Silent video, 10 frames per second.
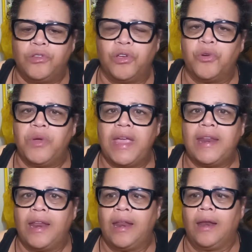to
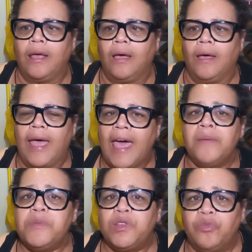create an
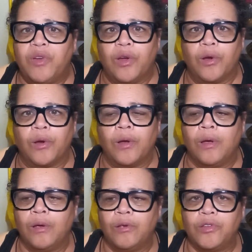atmosphere
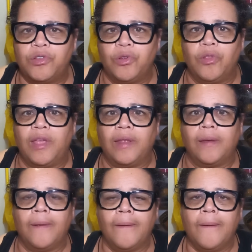so
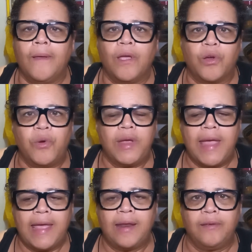that
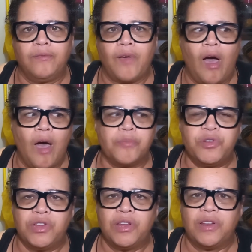creative
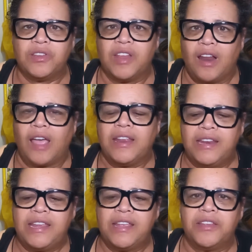options and
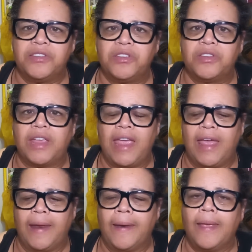ideas
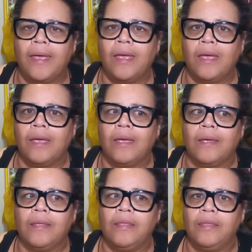can
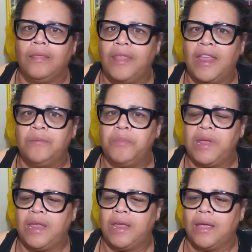then
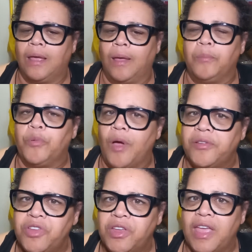be
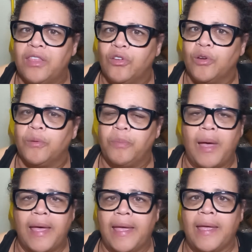brought together
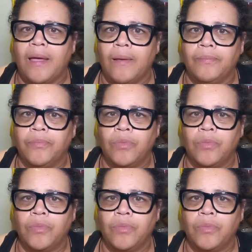by